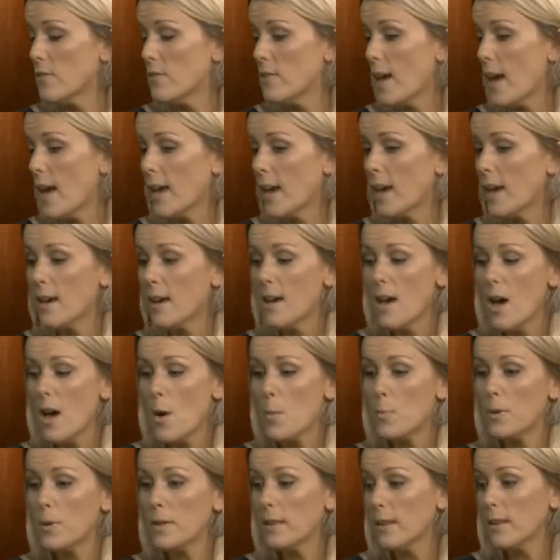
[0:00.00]
they
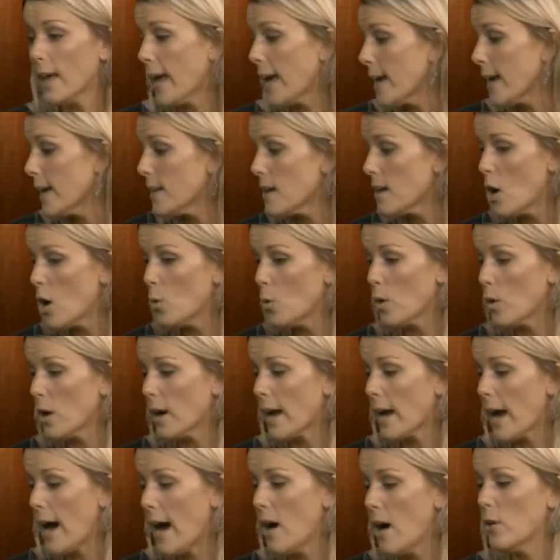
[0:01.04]
plan a
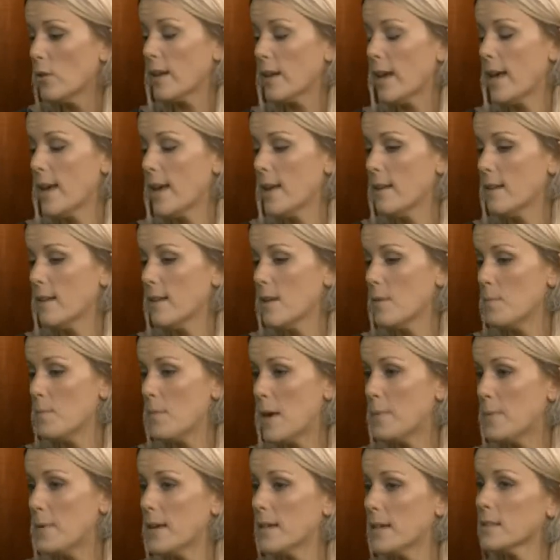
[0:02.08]
workout and
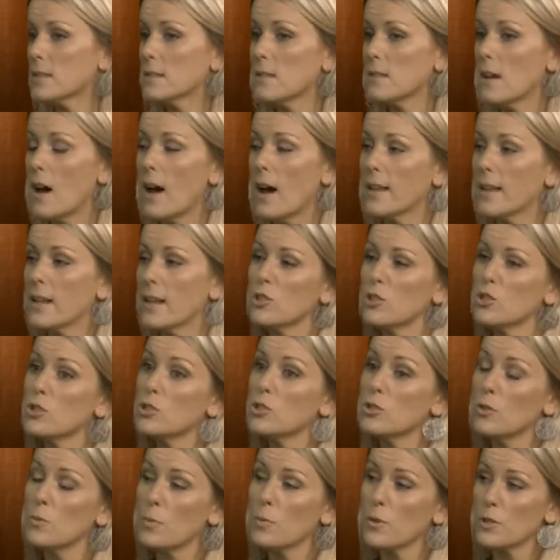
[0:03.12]
maybe it's not a
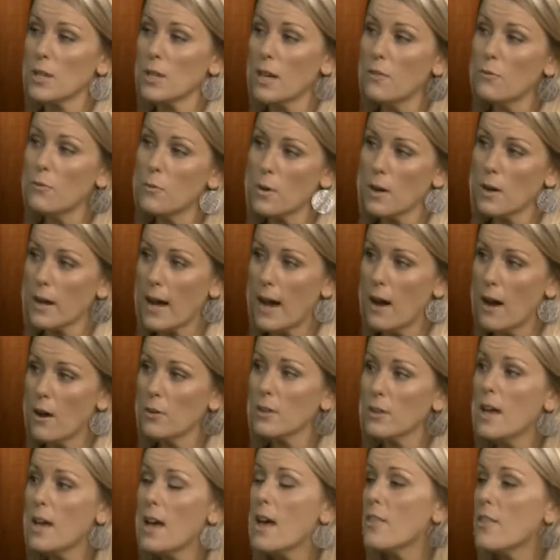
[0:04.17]
super tough
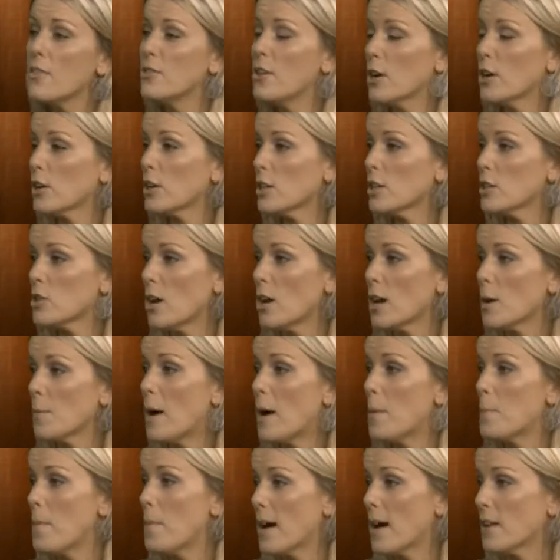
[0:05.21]
workout, they're going to talk
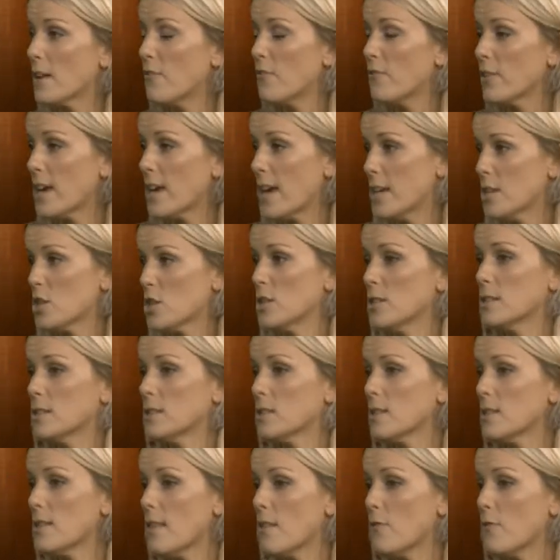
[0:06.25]
about
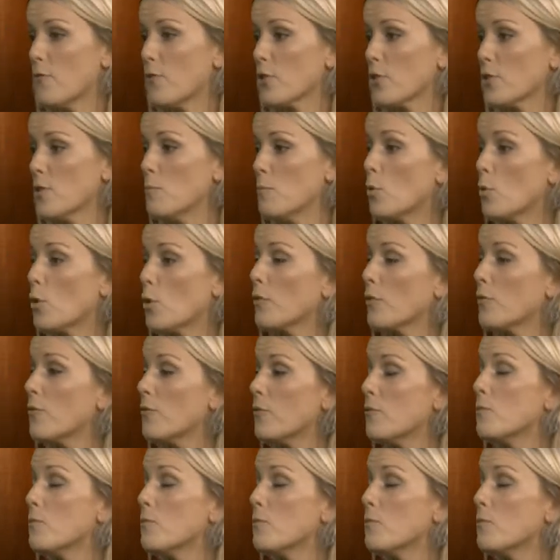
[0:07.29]
modifications for the more